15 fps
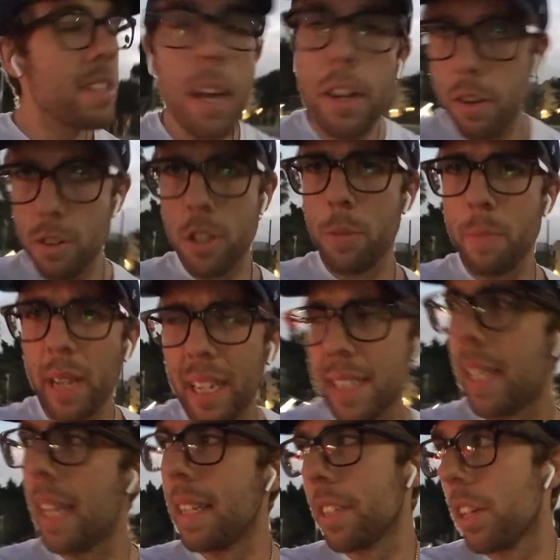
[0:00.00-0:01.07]
is unusual because
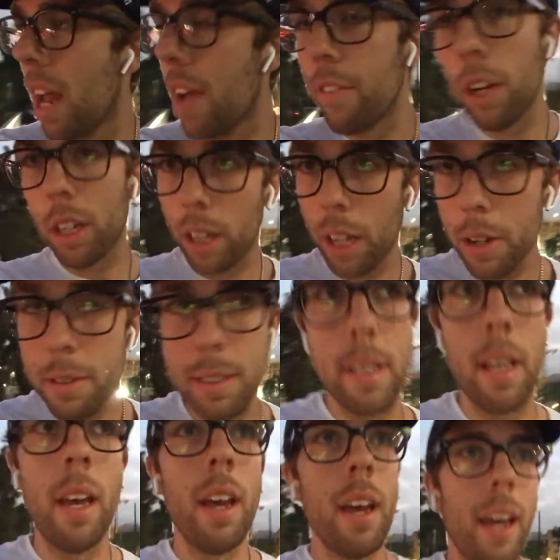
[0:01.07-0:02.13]
things are never
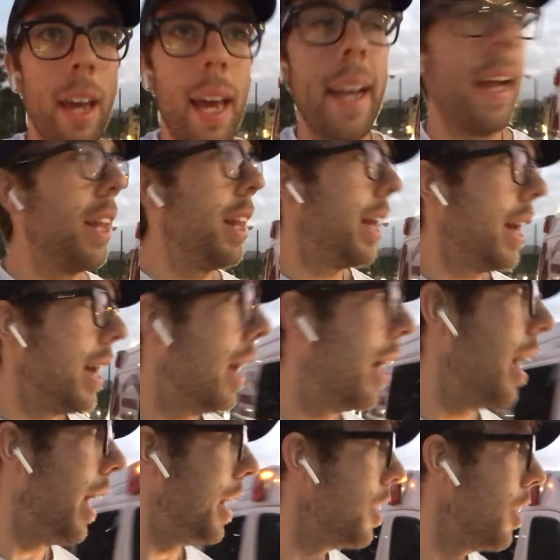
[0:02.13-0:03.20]
close in LA
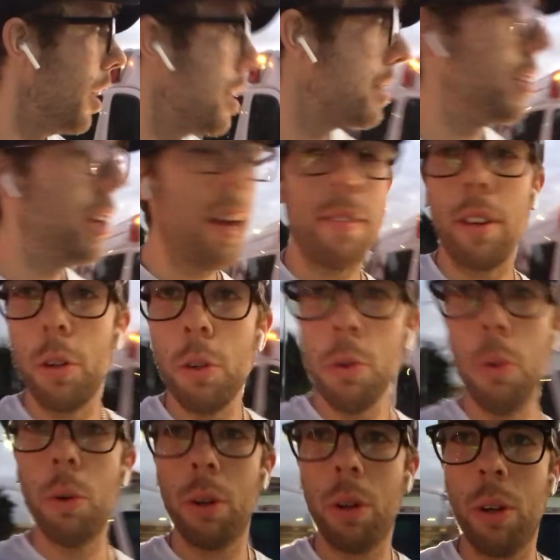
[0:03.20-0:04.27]
and you also never,
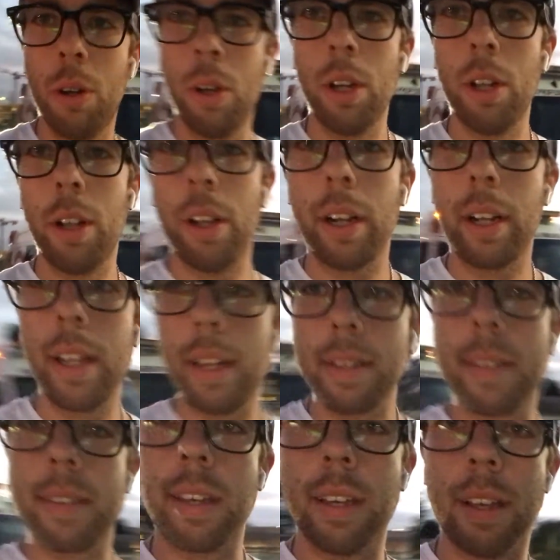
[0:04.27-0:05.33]
ooh, look at
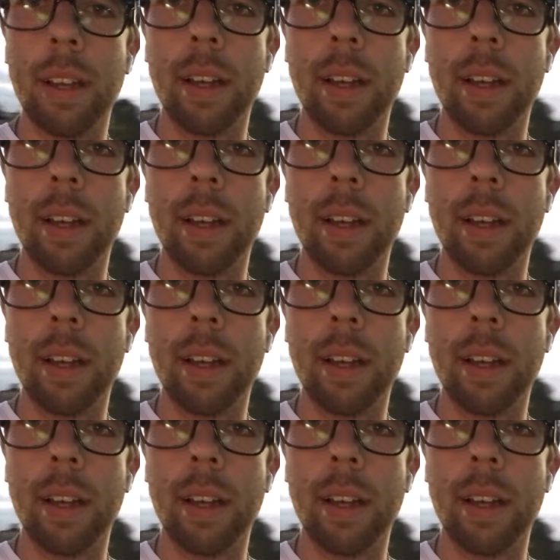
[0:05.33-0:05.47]
this.